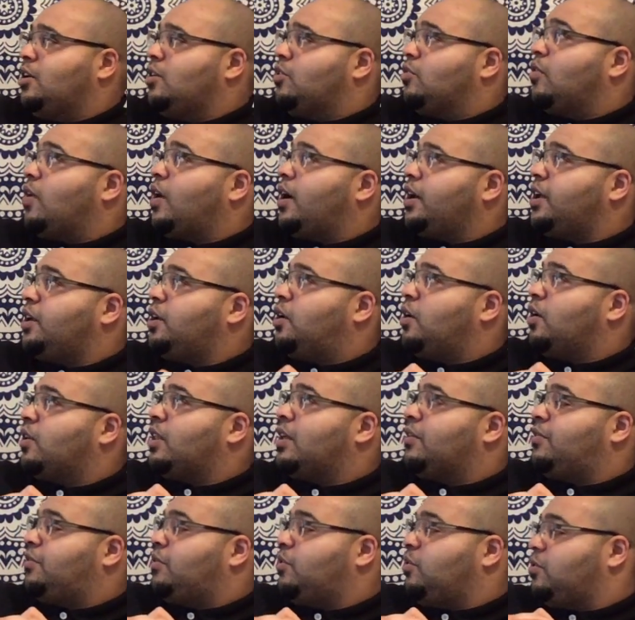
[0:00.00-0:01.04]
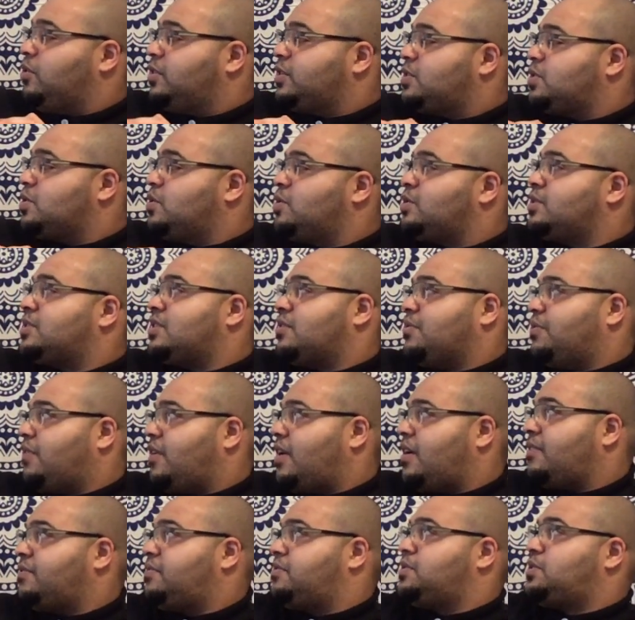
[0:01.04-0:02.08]
Right, you've got the Four of Swords, the
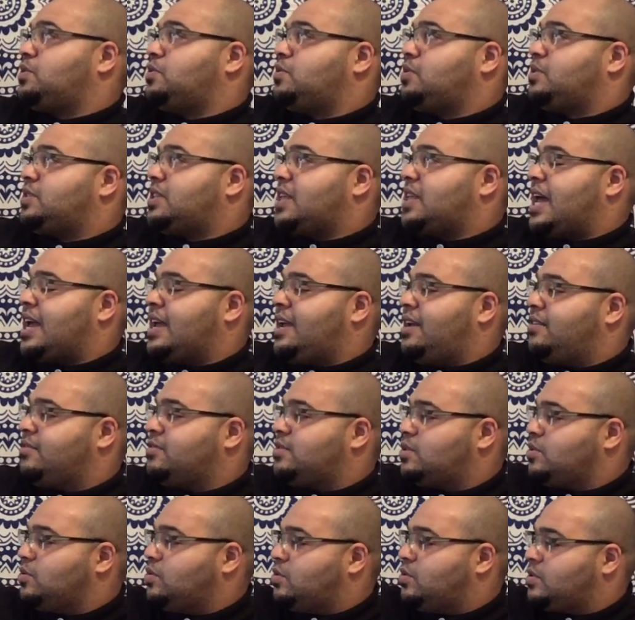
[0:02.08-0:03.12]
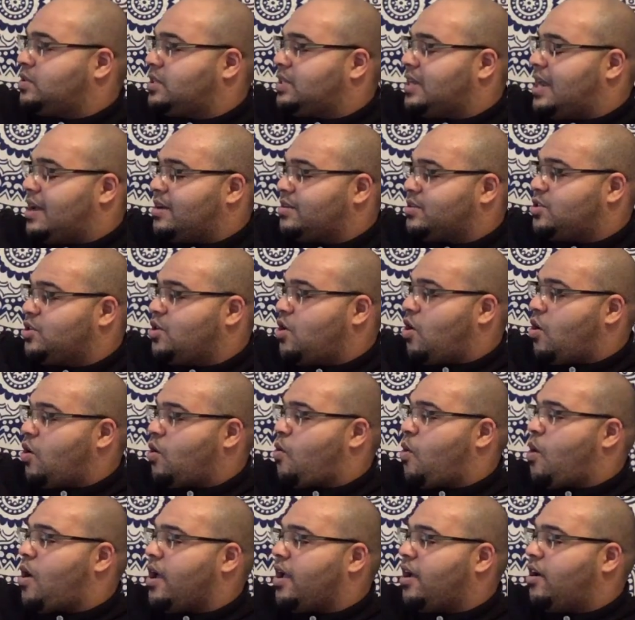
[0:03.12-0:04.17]
Five of Swords, the Eight of Swords. Now, it's not
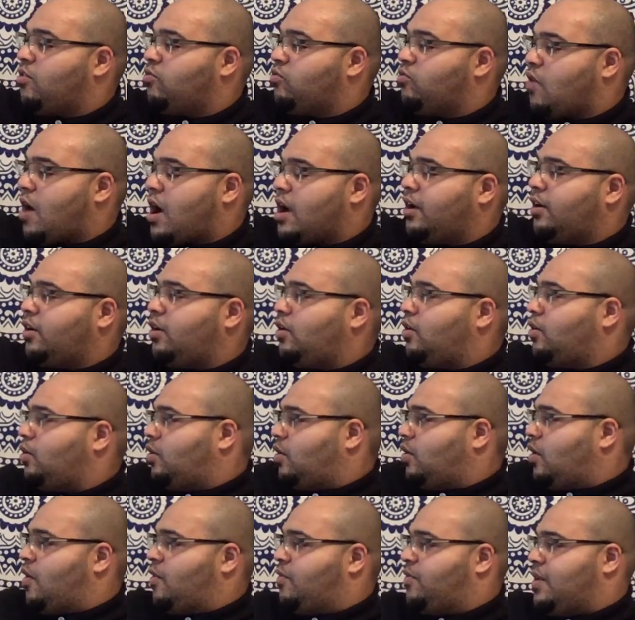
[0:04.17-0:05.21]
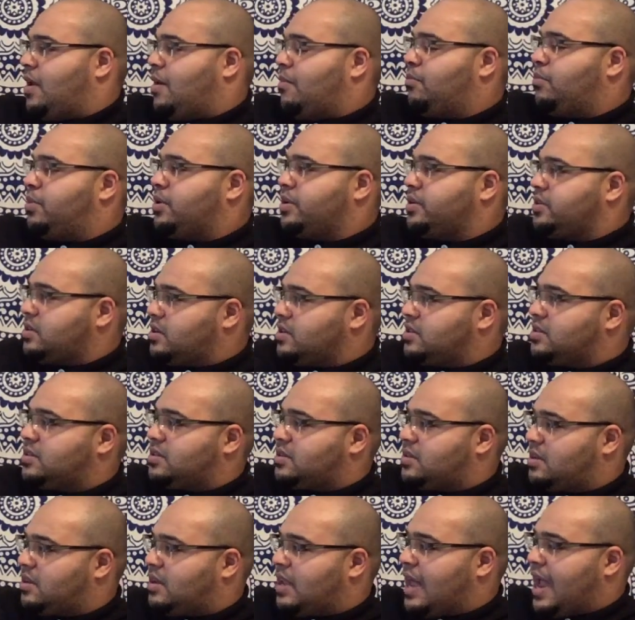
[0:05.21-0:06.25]
quite a run of numbers
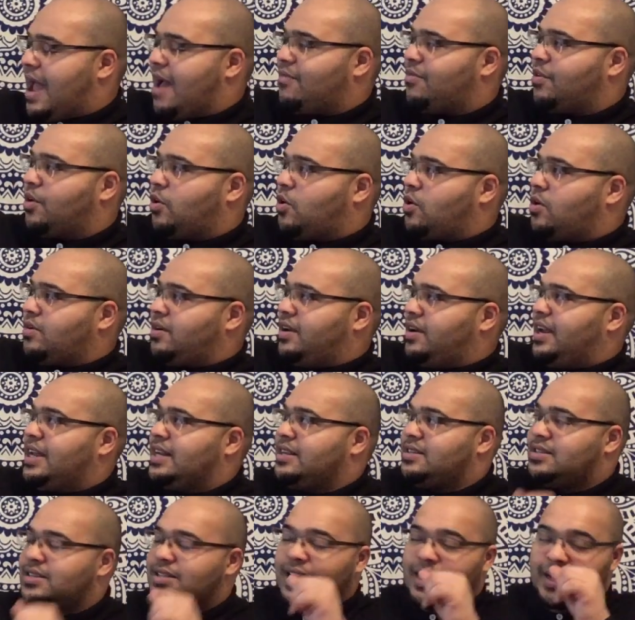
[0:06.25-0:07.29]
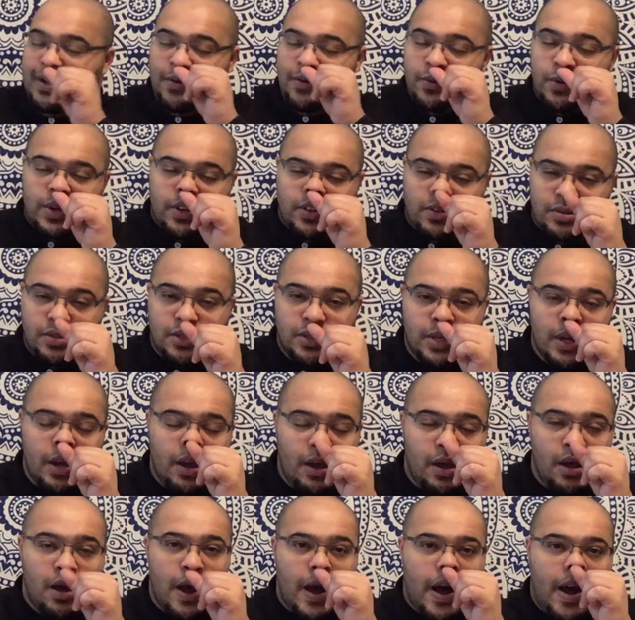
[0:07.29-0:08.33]
because they haven't gone in sequence.
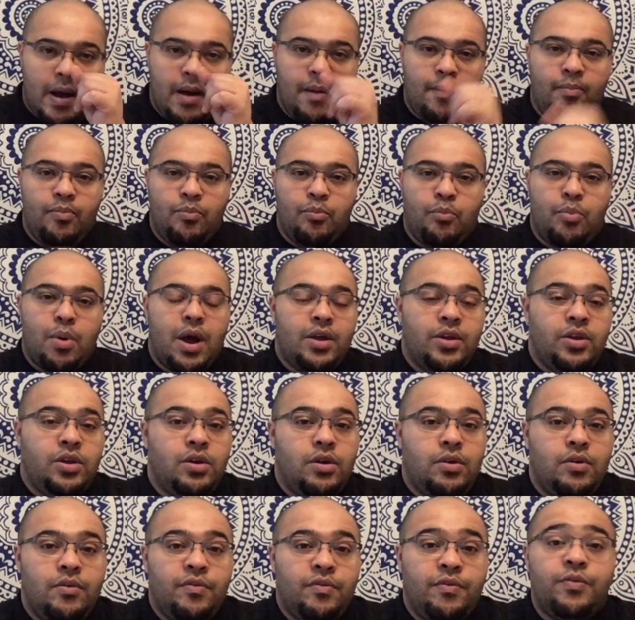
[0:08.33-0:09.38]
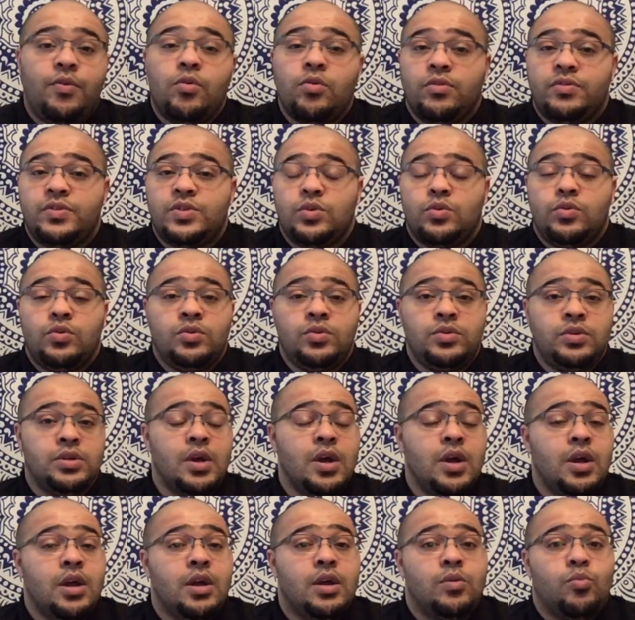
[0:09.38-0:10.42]
But your Four of Swords,
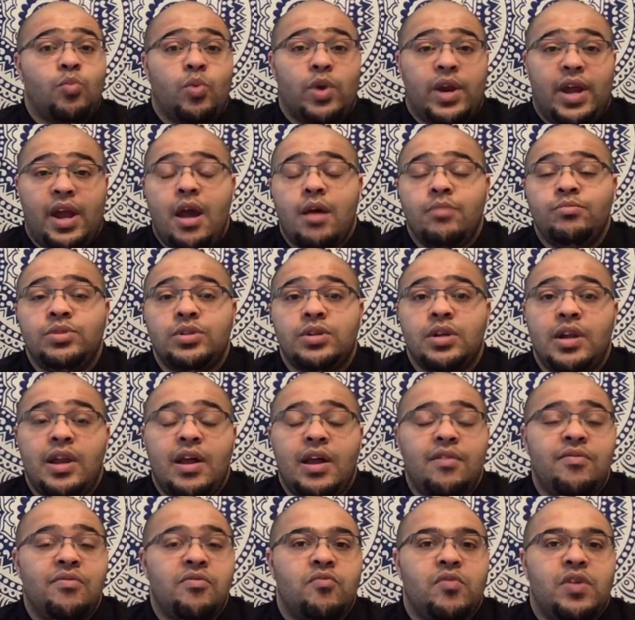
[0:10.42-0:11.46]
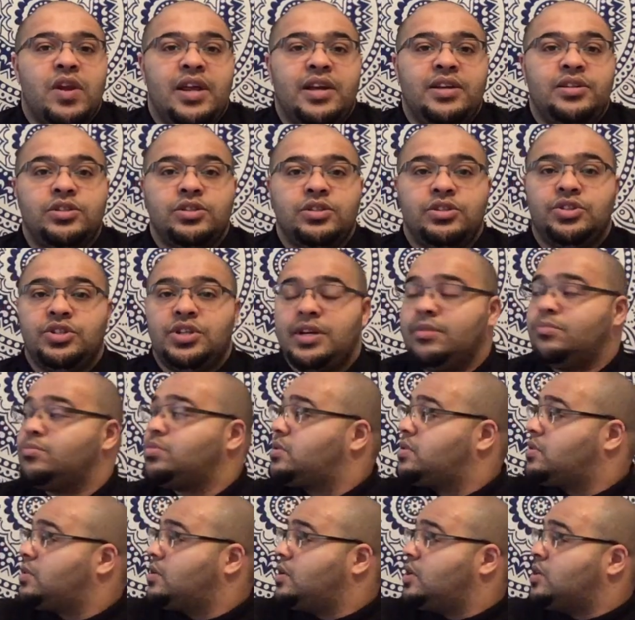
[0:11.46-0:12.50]
when it comes to love and
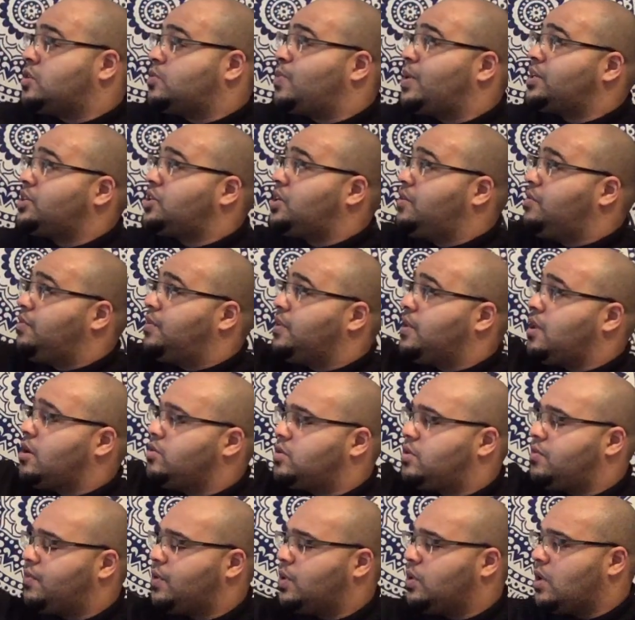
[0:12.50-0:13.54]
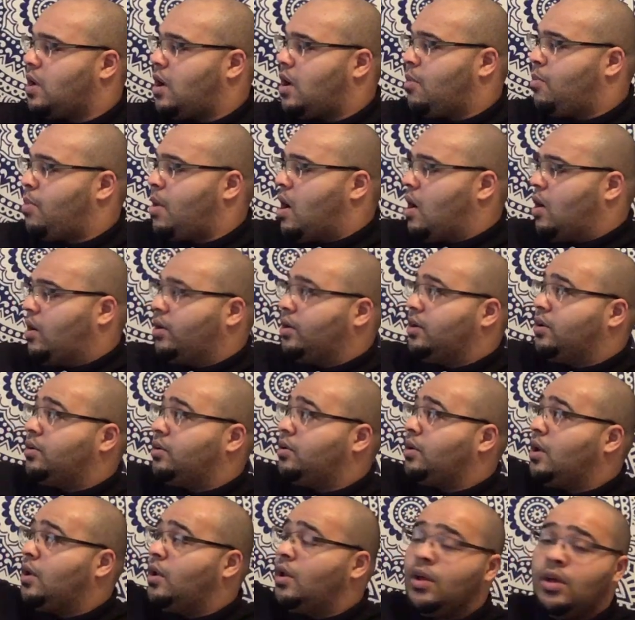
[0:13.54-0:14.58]
relationships, especially for those of you that are partnered,
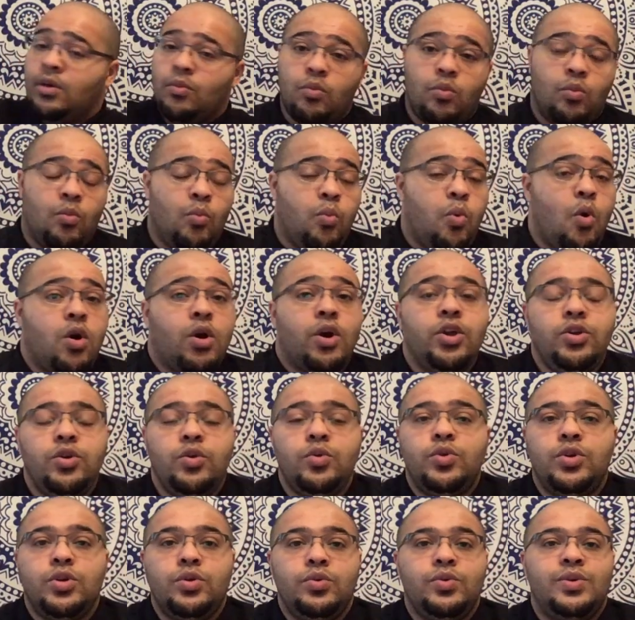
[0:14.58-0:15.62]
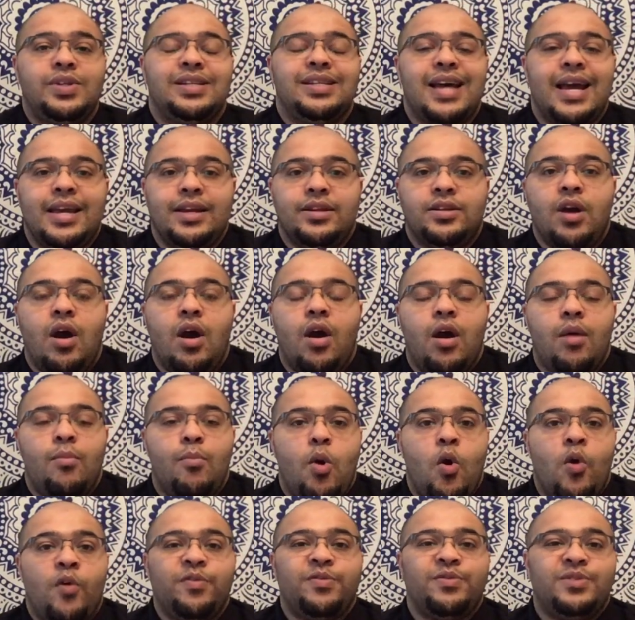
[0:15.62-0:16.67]
what can you do to take time
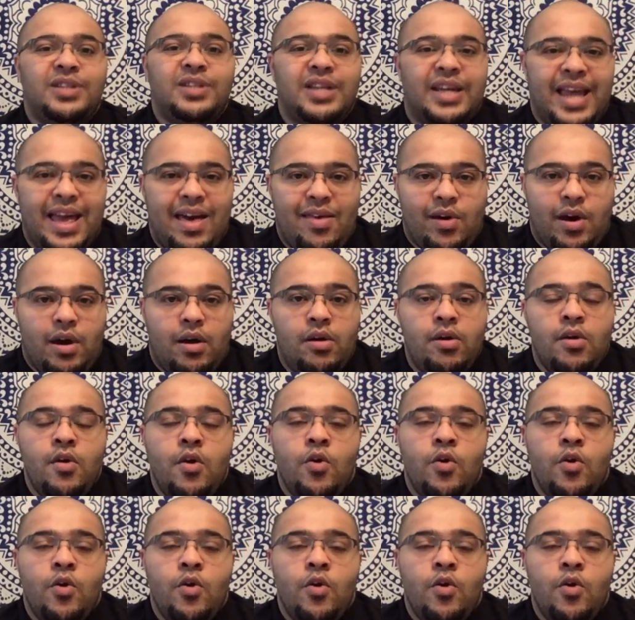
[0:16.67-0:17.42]
off together?